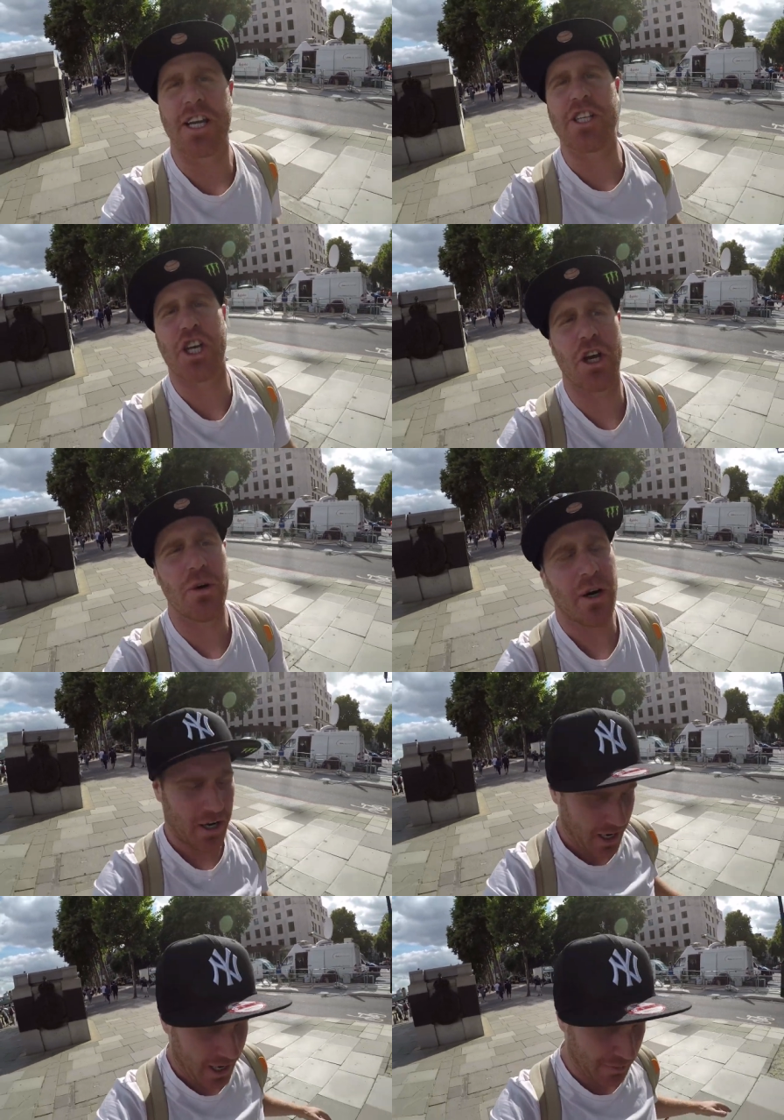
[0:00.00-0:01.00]
into.
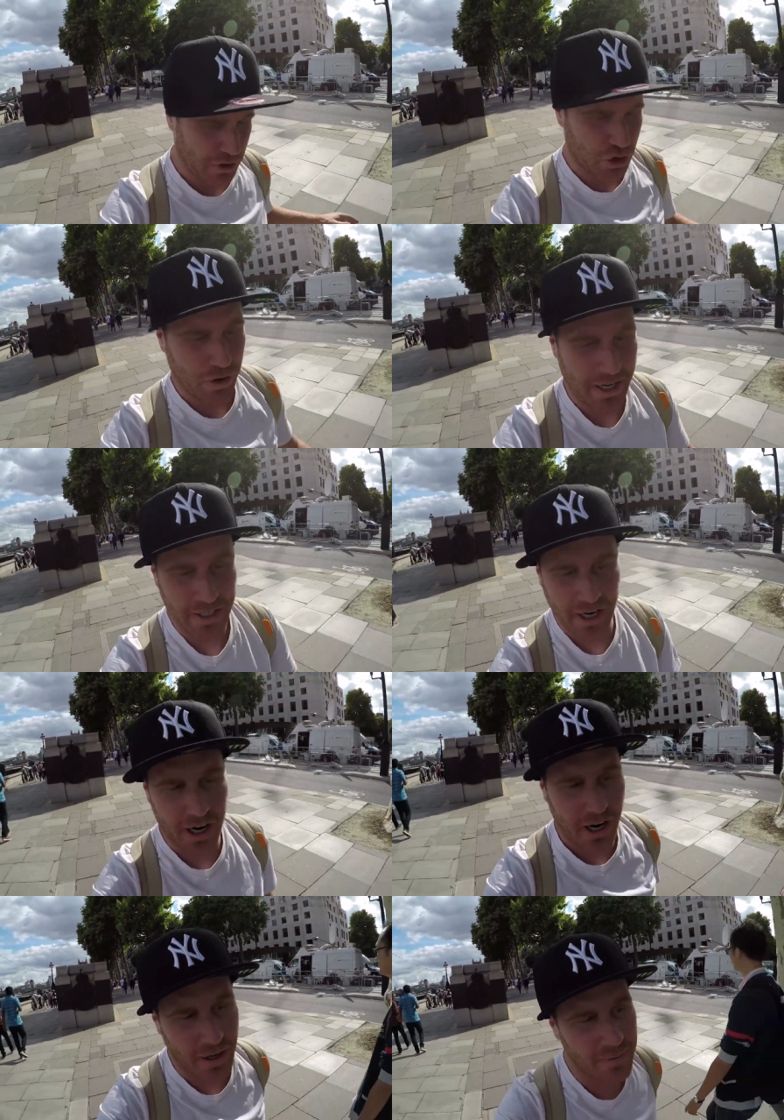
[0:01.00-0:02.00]
That was a great
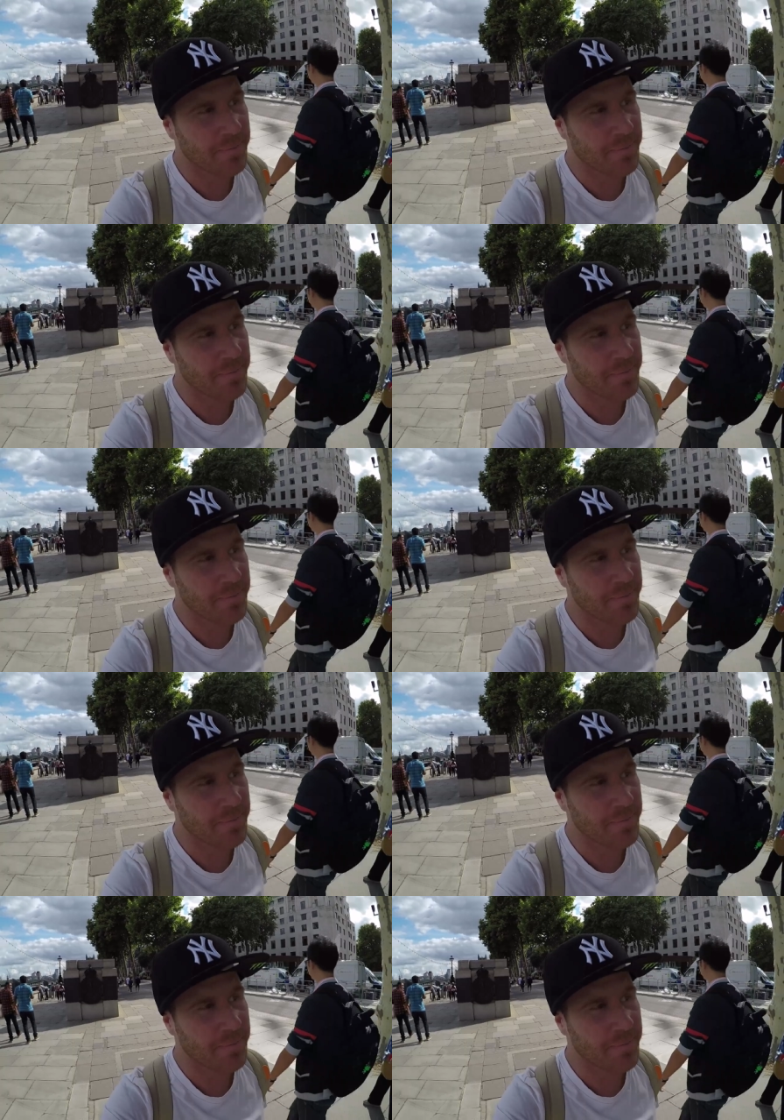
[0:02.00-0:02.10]
car.